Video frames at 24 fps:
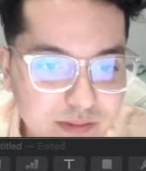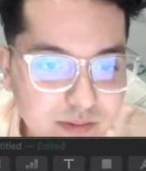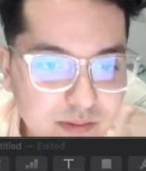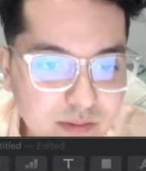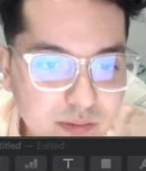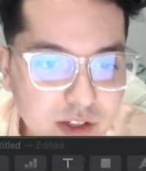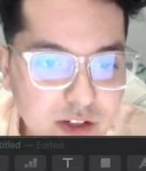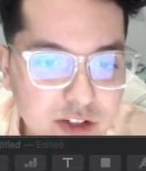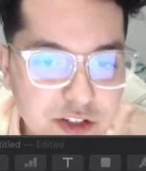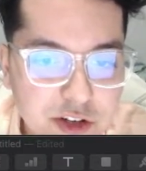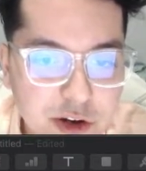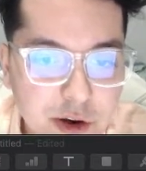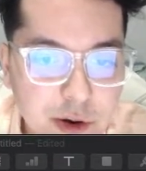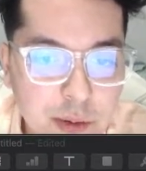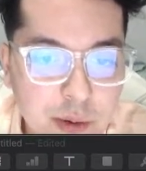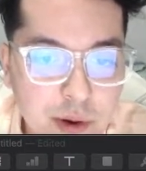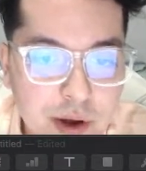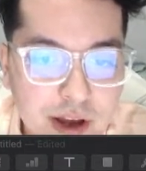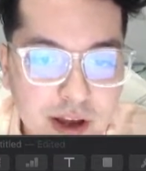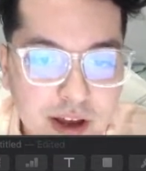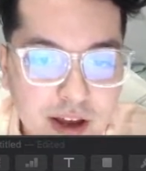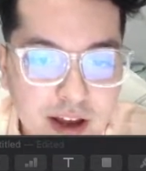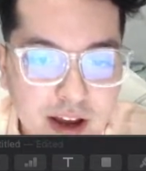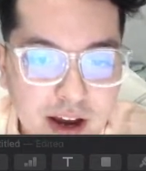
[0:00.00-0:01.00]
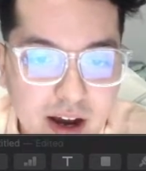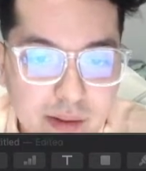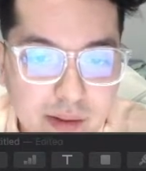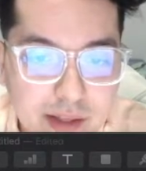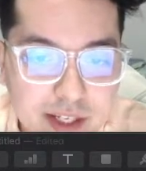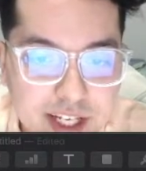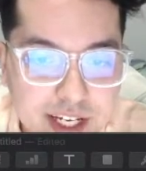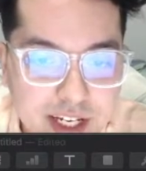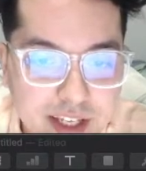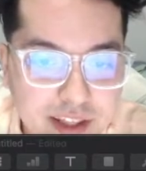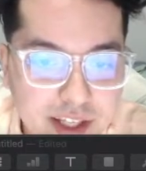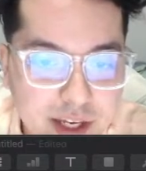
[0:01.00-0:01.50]
So the
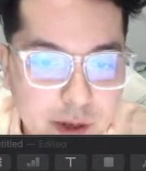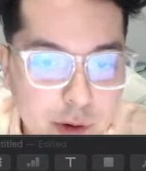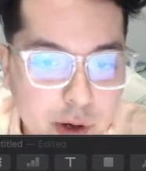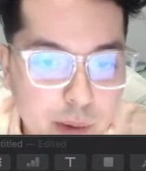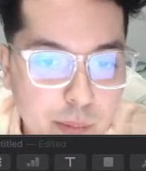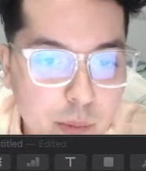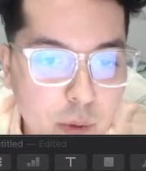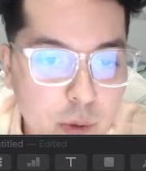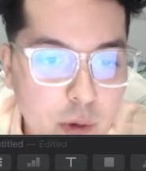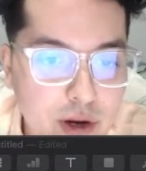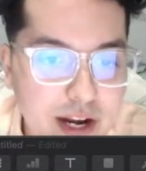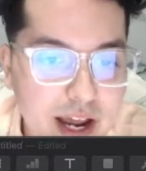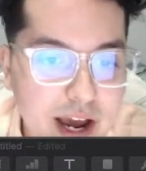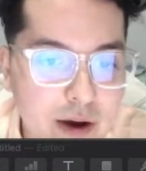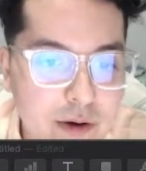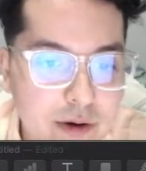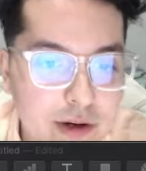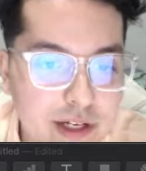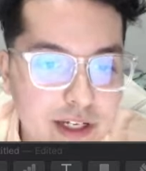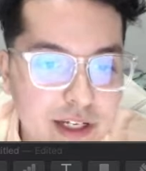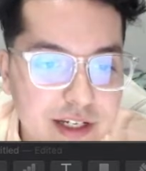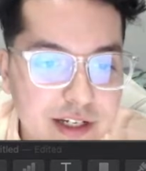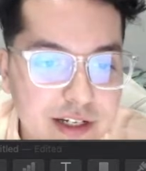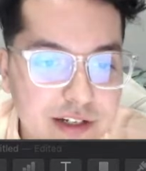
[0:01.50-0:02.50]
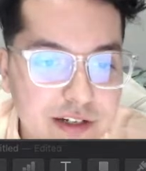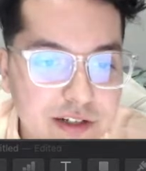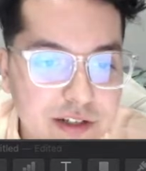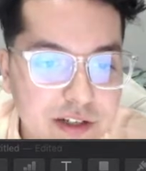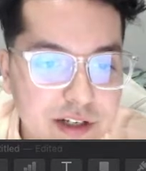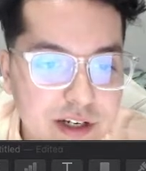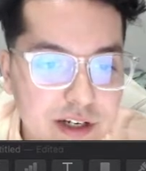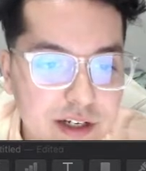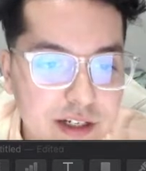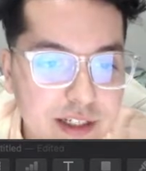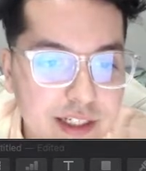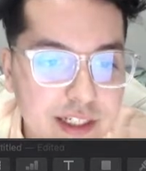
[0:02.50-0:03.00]
second thing I want to point out is
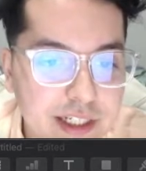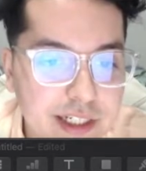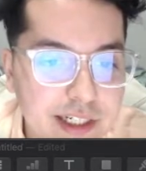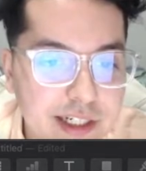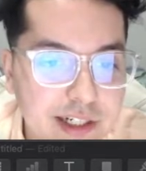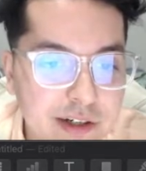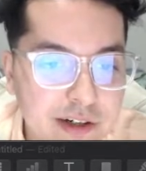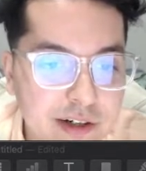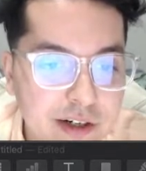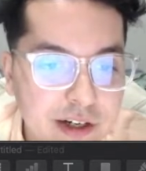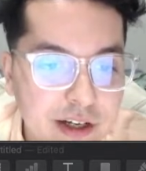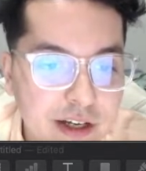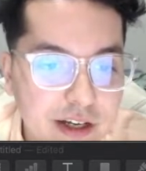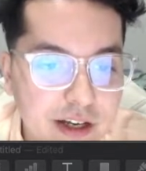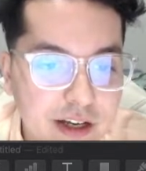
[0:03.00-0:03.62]
here